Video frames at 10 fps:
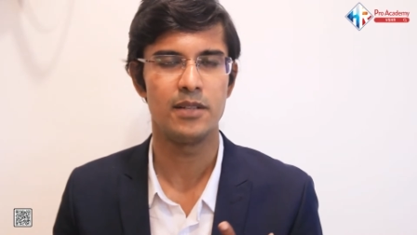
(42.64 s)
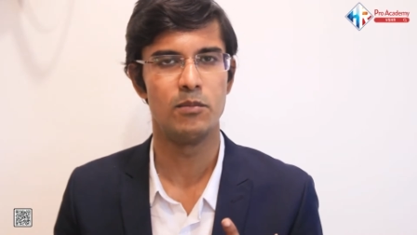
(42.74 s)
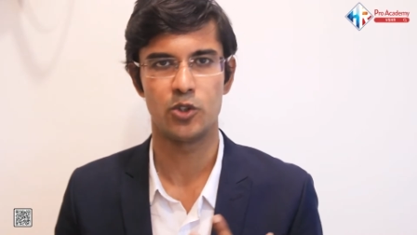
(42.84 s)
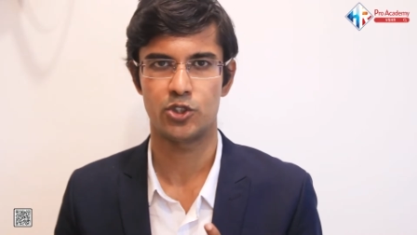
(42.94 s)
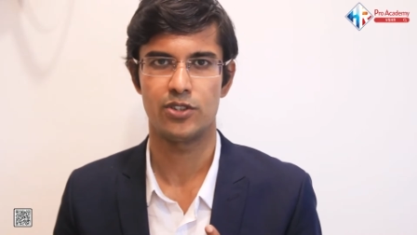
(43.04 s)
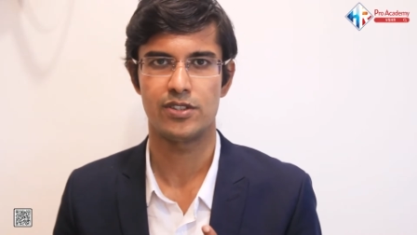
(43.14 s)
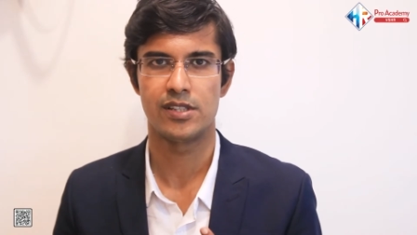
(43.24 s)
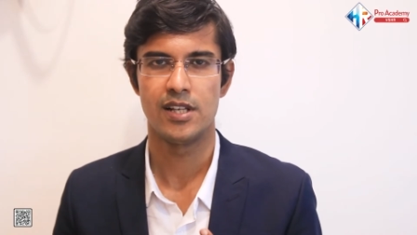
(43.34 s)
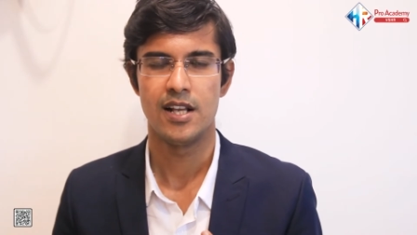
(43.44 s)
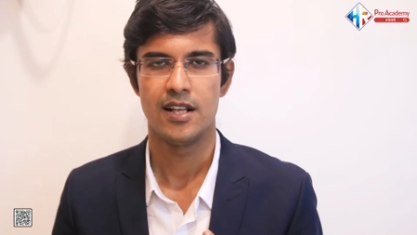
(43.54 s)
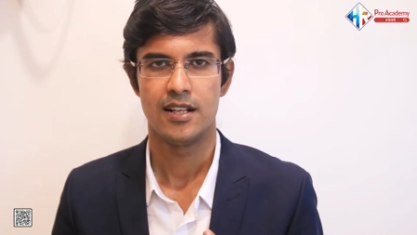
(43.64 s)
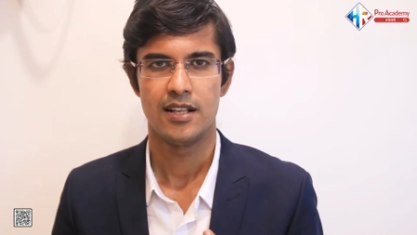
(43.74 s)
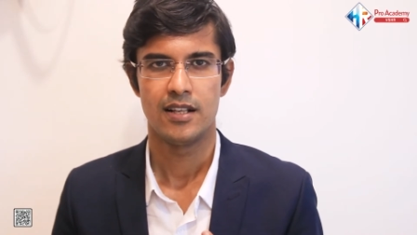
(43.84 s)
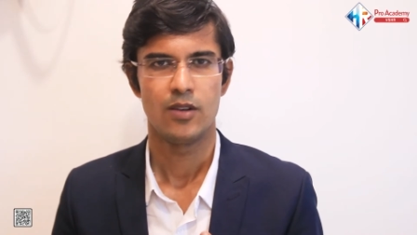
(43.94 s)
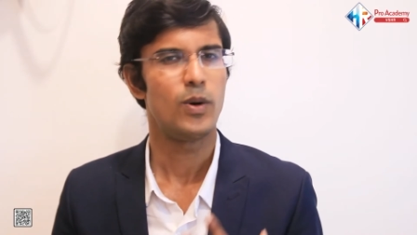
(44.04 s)
emotions.
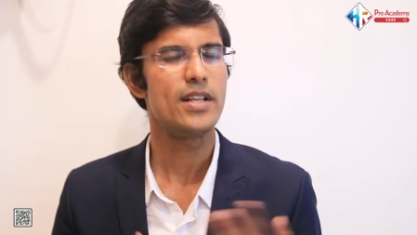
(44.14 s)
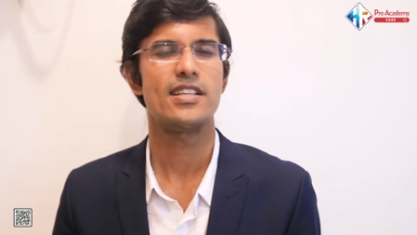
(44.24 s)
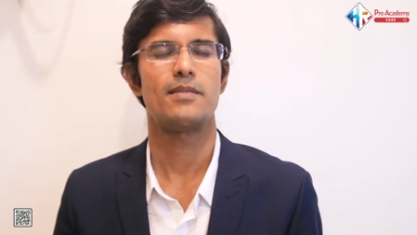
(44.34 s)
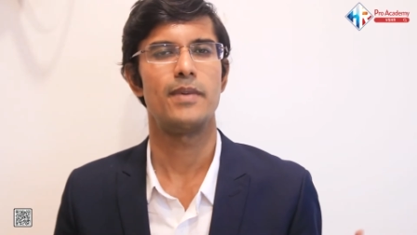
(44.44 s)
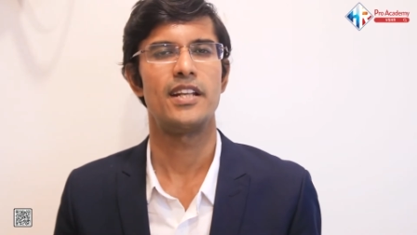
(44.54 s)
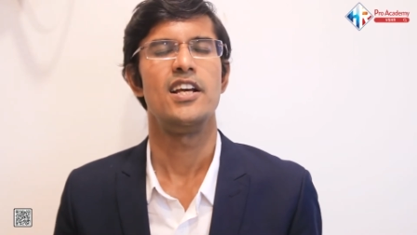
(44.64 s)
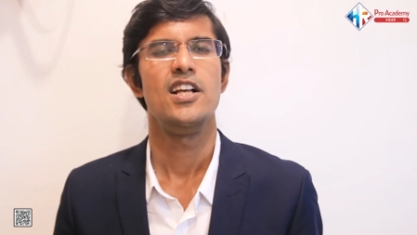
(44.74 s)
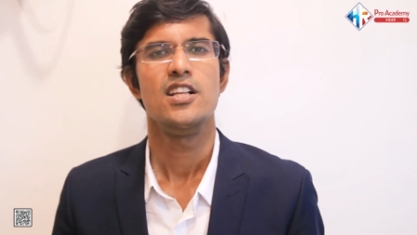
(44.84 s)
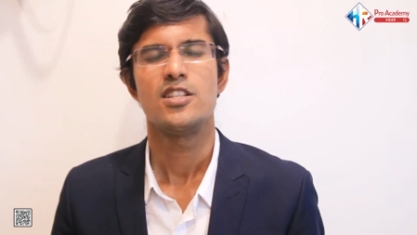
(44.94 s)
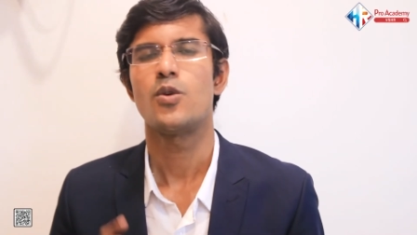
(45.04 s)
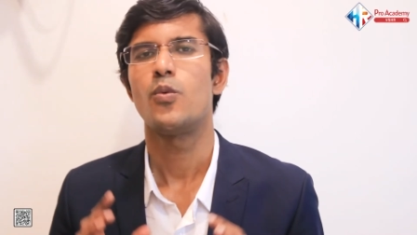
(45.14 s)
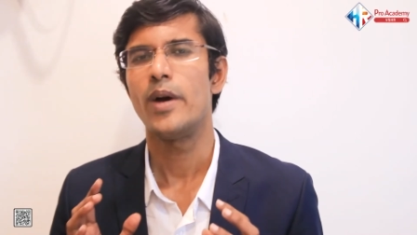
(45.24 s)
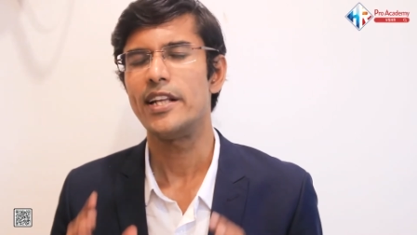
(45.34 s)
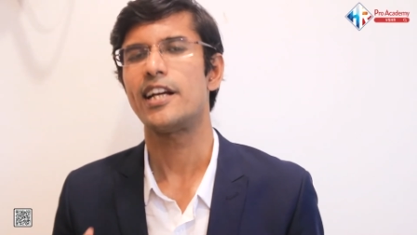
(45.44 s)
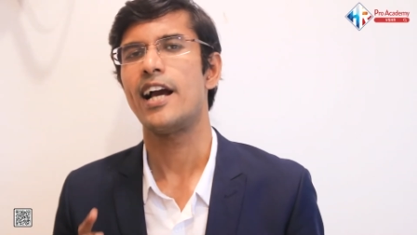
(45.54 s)
What does that mean? So
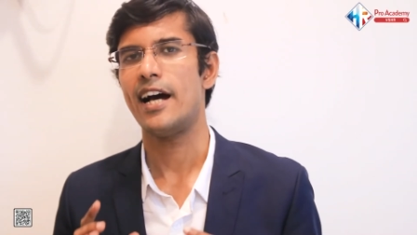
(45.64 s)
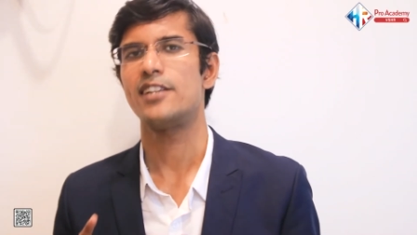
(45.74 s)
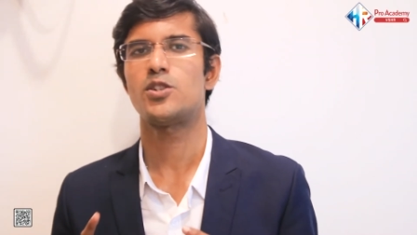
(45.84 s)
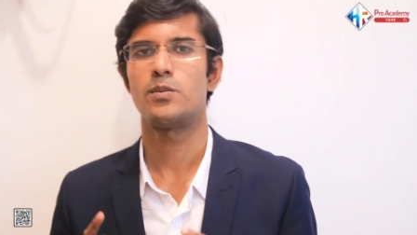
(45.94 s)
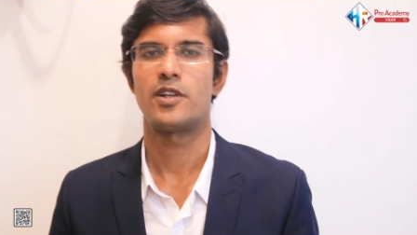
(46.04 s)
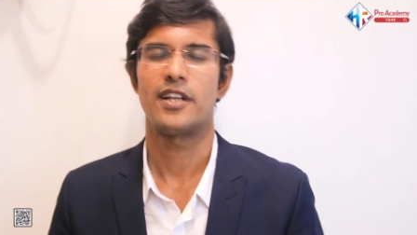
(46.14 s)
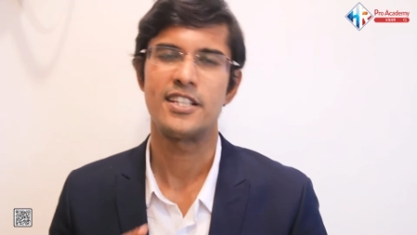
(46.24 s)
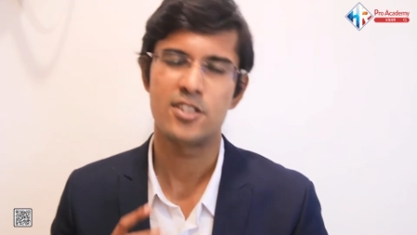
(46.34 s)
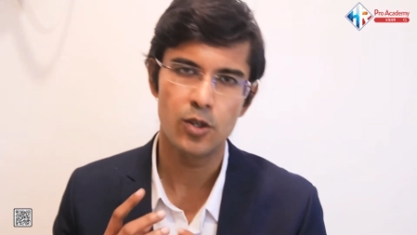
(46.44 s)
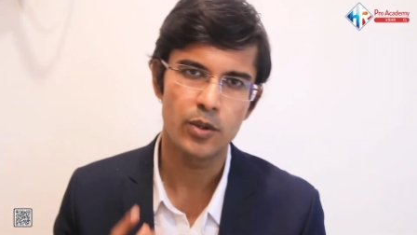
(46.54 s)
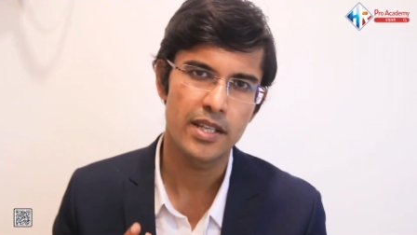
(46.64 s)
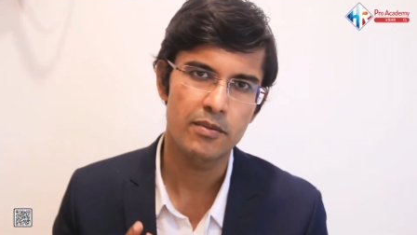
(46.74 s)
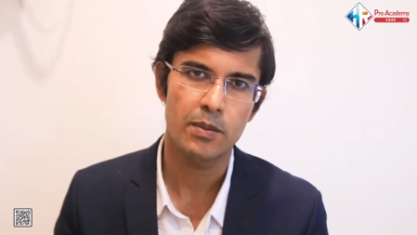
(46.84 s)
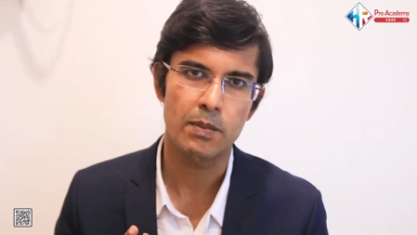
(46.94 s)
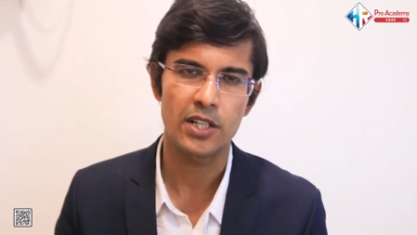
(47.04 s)
when a customer is looking
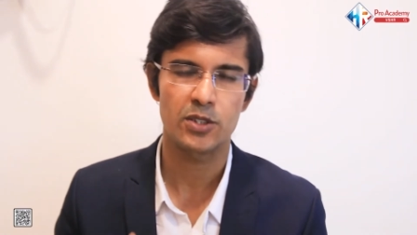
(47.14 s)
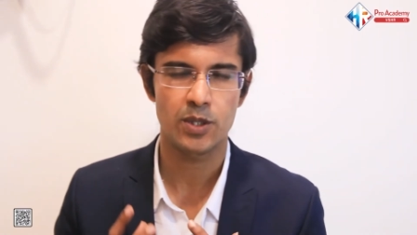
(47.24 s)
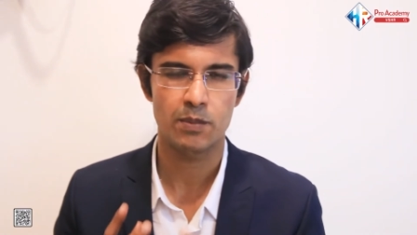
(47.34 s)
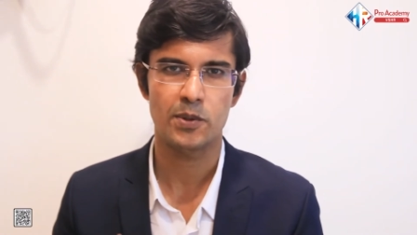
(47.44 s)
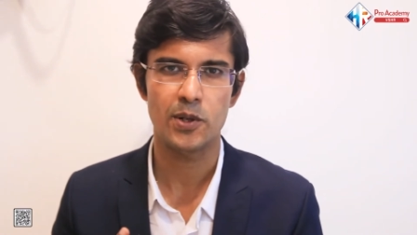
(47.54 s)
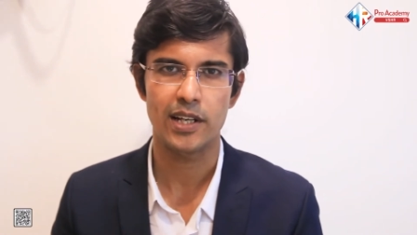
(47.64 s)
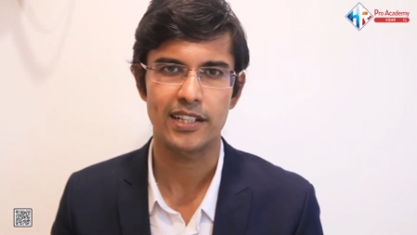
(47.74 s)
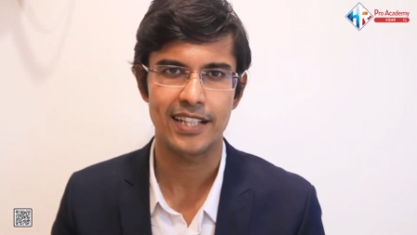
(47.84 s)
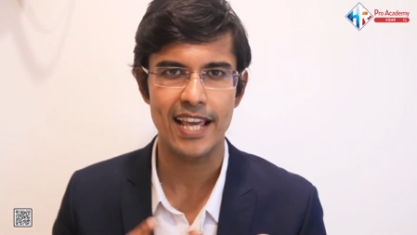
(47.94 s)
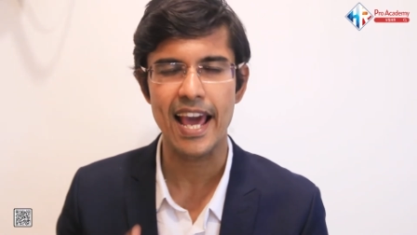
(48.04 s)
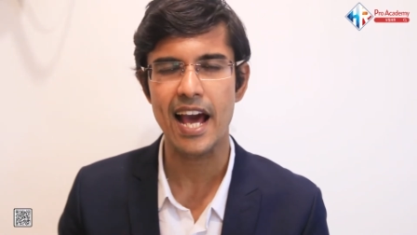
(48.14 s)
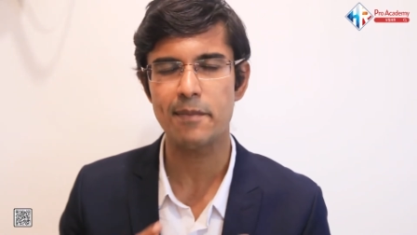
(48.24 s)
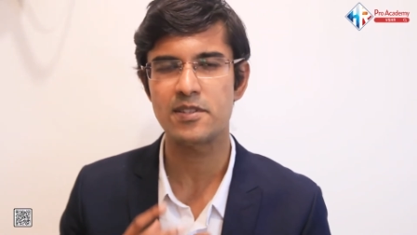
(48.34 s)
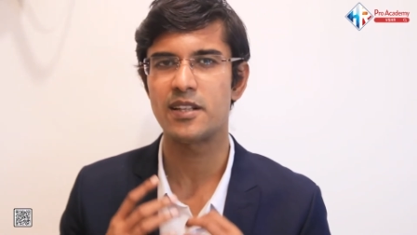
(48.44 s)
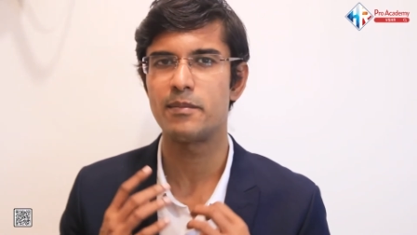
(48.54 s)
for a particular product, they have
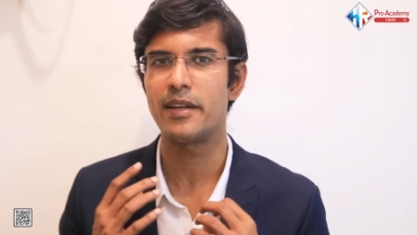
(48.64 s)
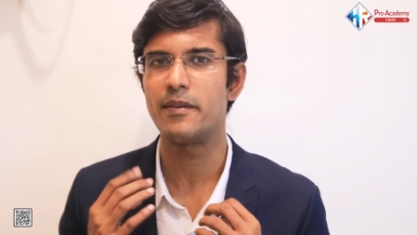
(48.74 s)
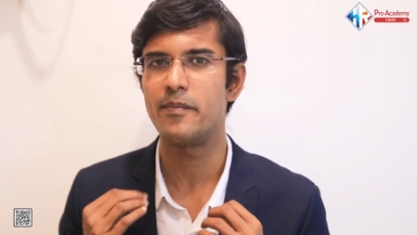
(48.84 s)
some